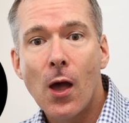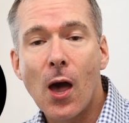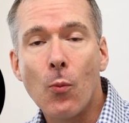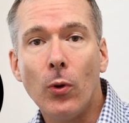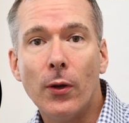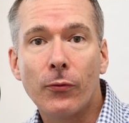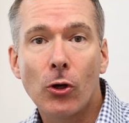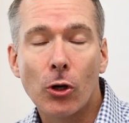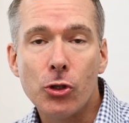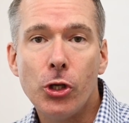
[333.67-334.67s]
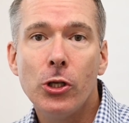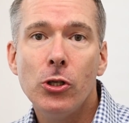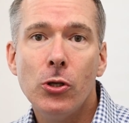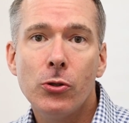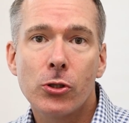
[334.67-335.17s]
And we'll have
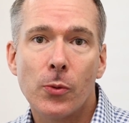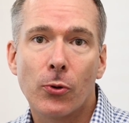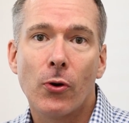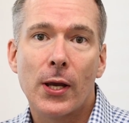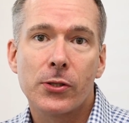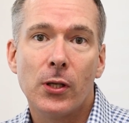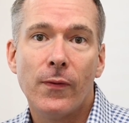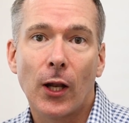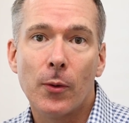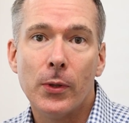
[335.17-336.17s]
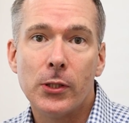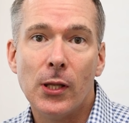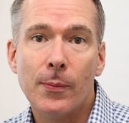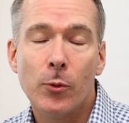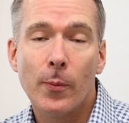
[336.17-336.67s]
continued to progress the development
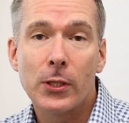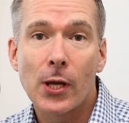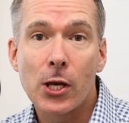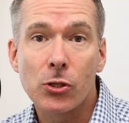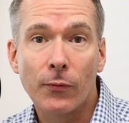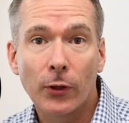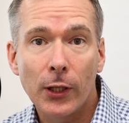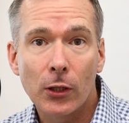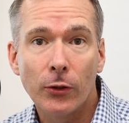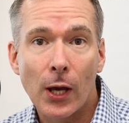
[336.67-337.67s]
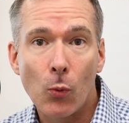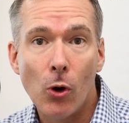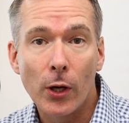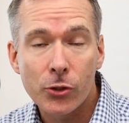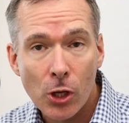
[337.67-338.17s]
and implementation of clinical
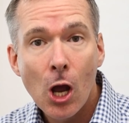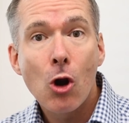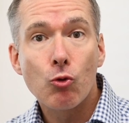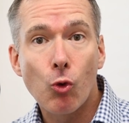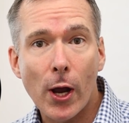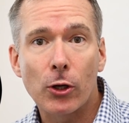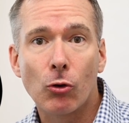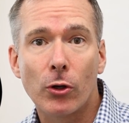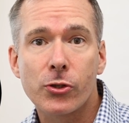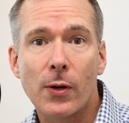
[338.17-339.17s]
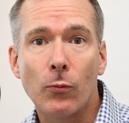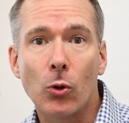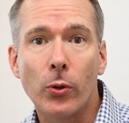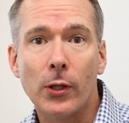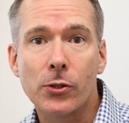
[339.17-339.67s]
networks right across Central
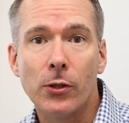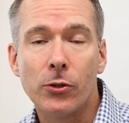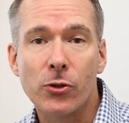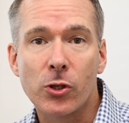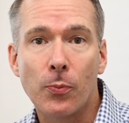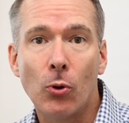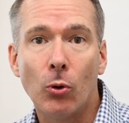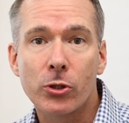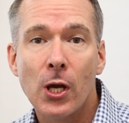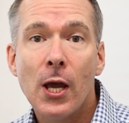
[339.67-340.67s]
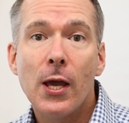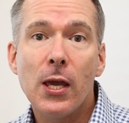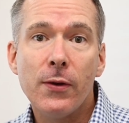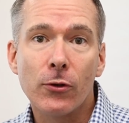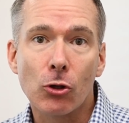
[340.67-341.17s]
Queensland to support
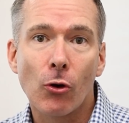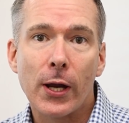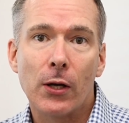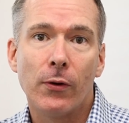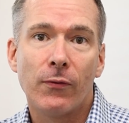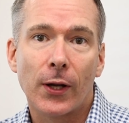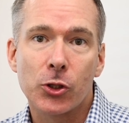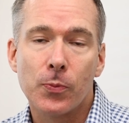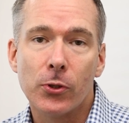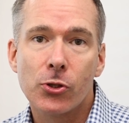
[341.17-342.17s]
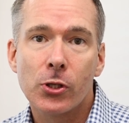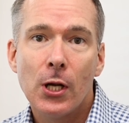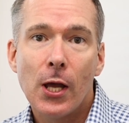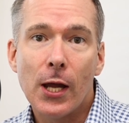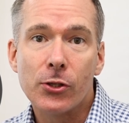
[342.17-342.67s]
even greater advancements
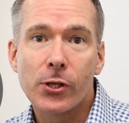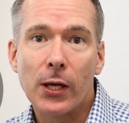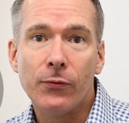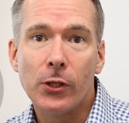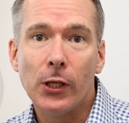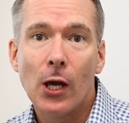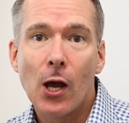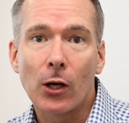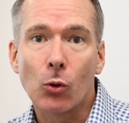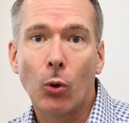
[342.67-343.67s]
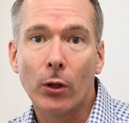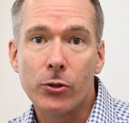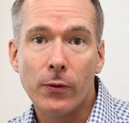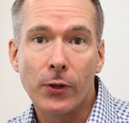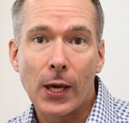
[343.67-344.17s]
in safety and
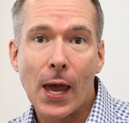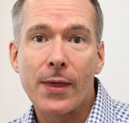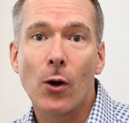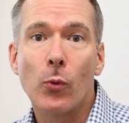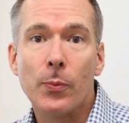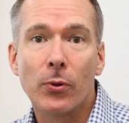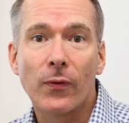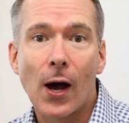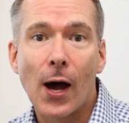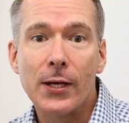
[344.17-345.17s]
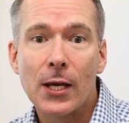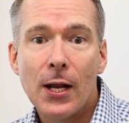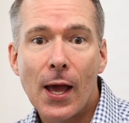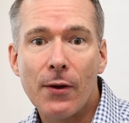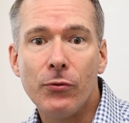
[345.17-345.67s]
quality of the care that we provide
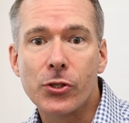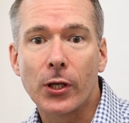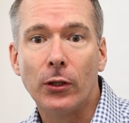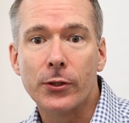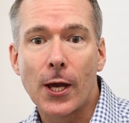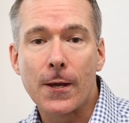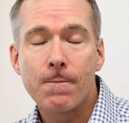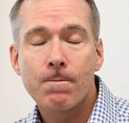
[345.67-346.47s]
every single day.